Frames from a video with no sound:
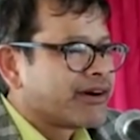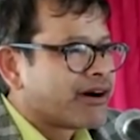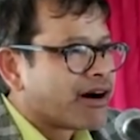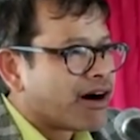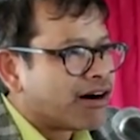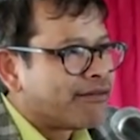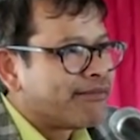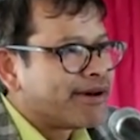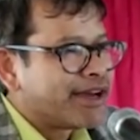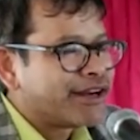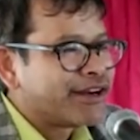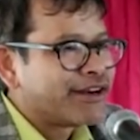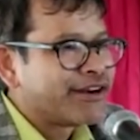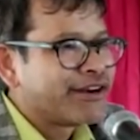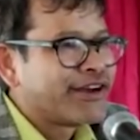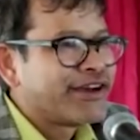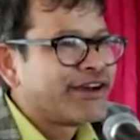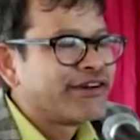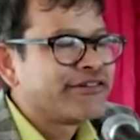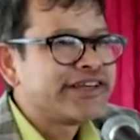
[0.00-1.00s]

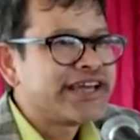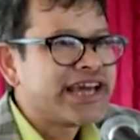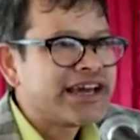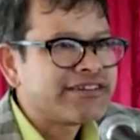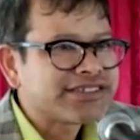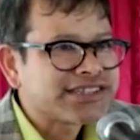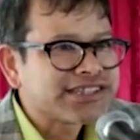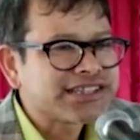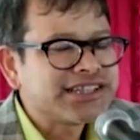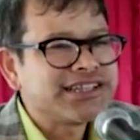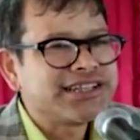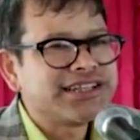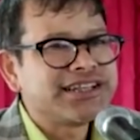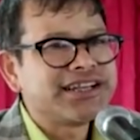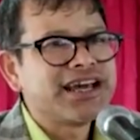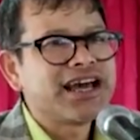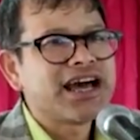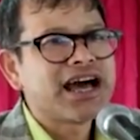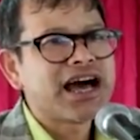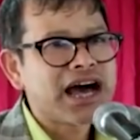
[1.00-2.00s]
Government, we have
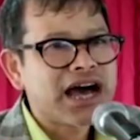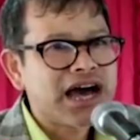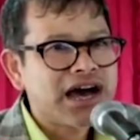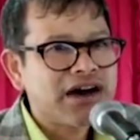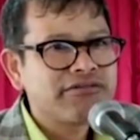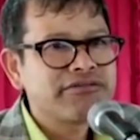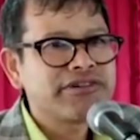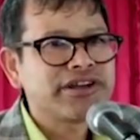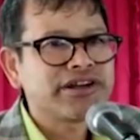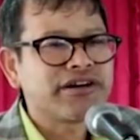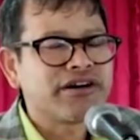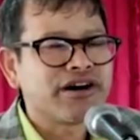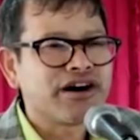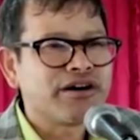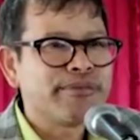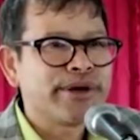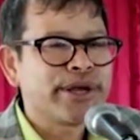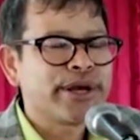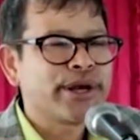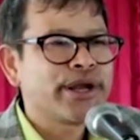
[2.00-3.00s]
seen how the
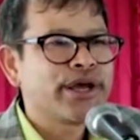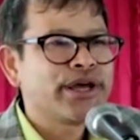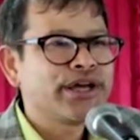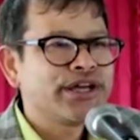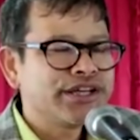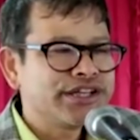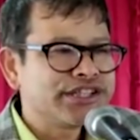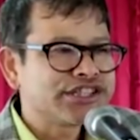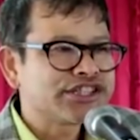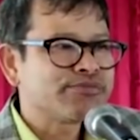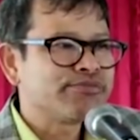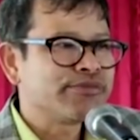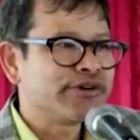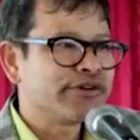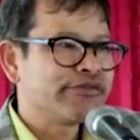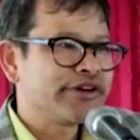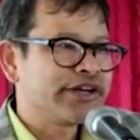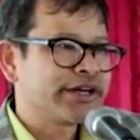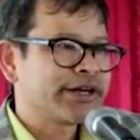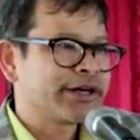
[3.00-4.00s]
government is
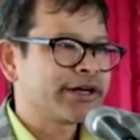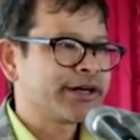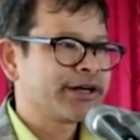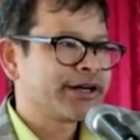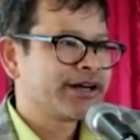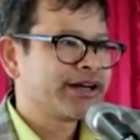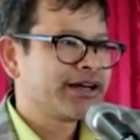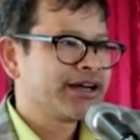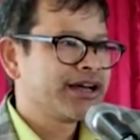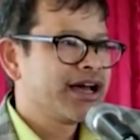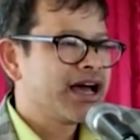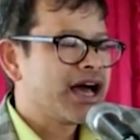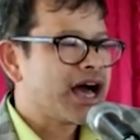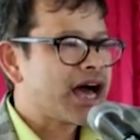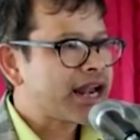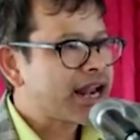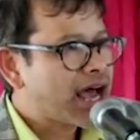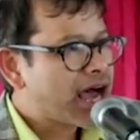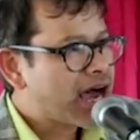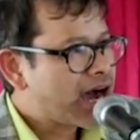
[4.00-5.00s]
moving
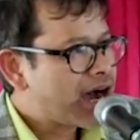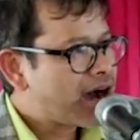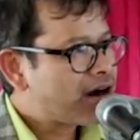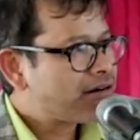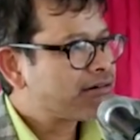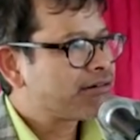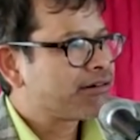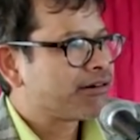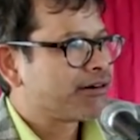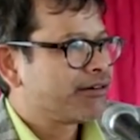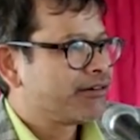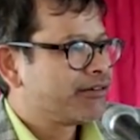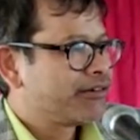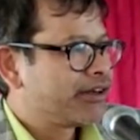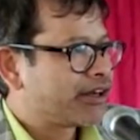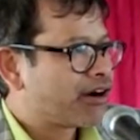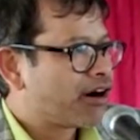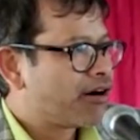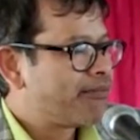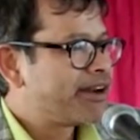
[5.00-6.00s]
and how
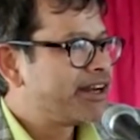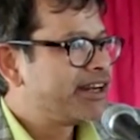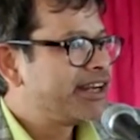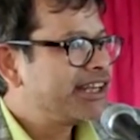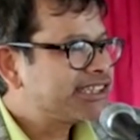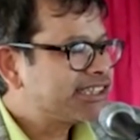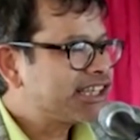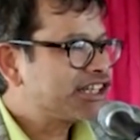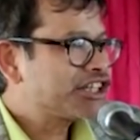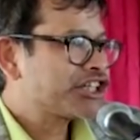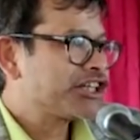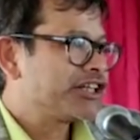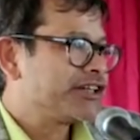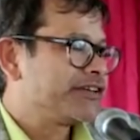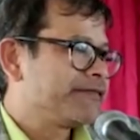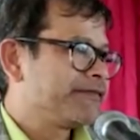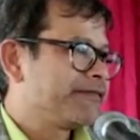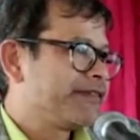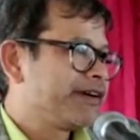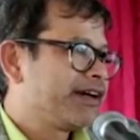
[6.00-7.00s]
the government
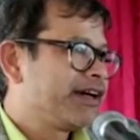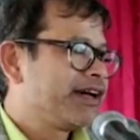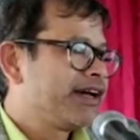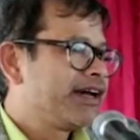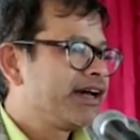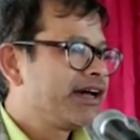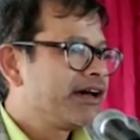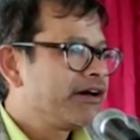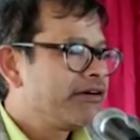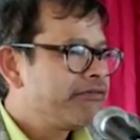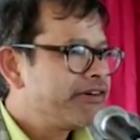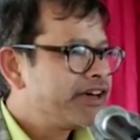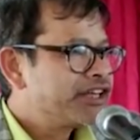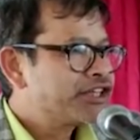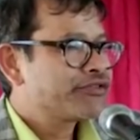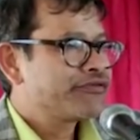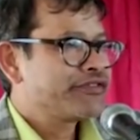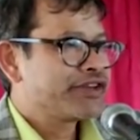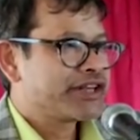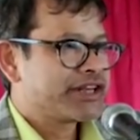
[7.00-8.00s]
decision
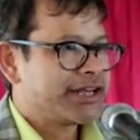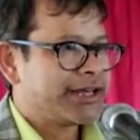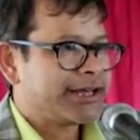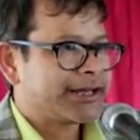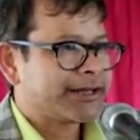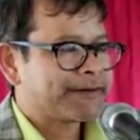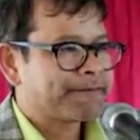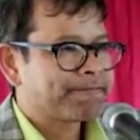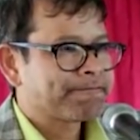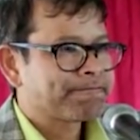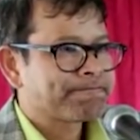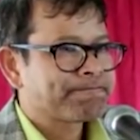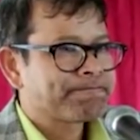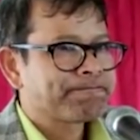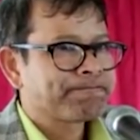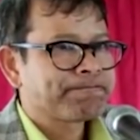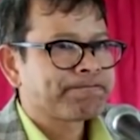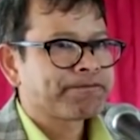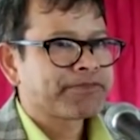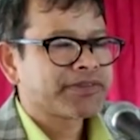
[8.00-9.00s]
which we take,
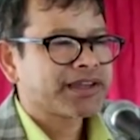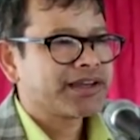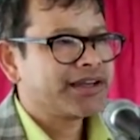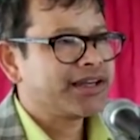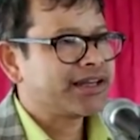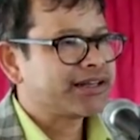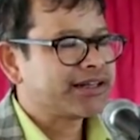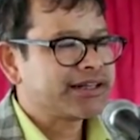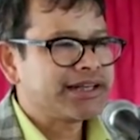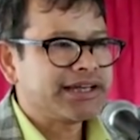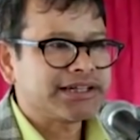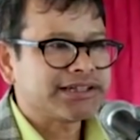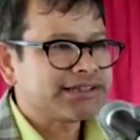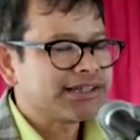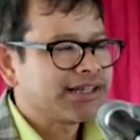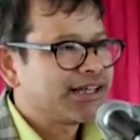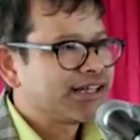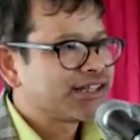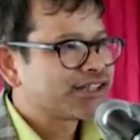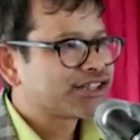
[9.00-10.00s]
it
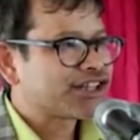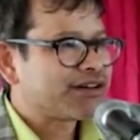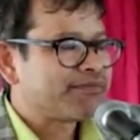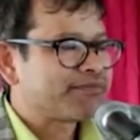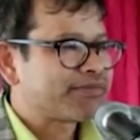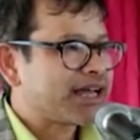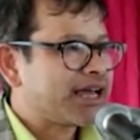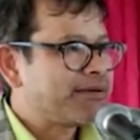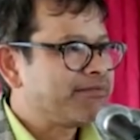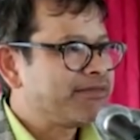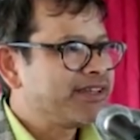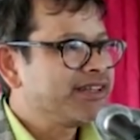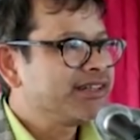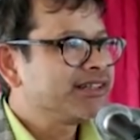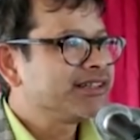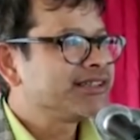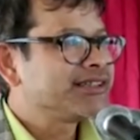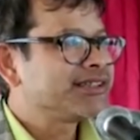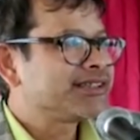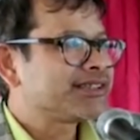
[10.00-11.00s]
takes sometimes
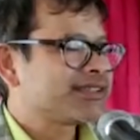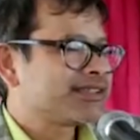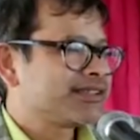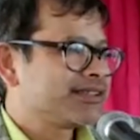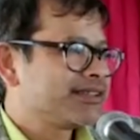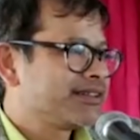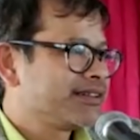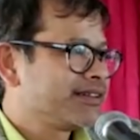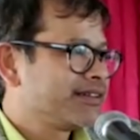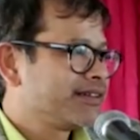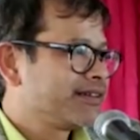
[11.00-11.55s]
years,